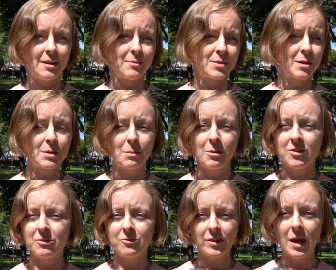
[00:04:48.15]
some type of
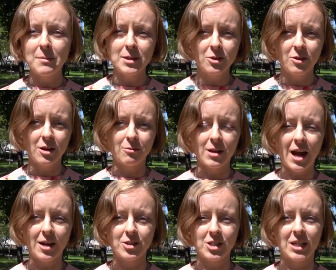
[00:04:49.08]
inflammatory
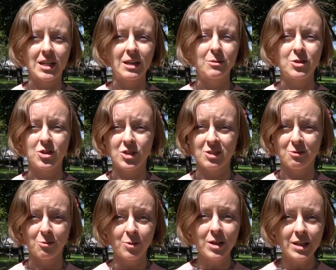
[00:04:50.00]
reaction, and it was just
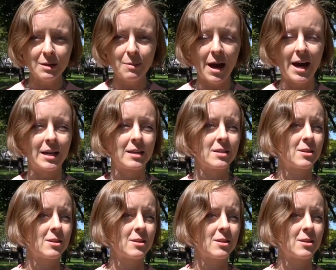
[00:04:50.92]
really bad.